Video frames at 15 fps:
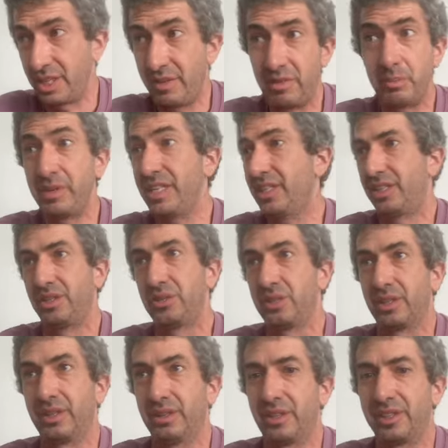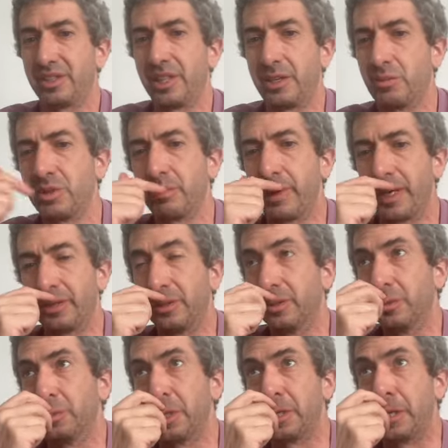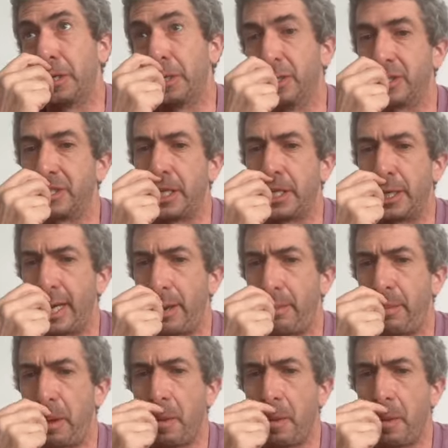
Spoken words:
even mean to use a large language model with a note-taking app?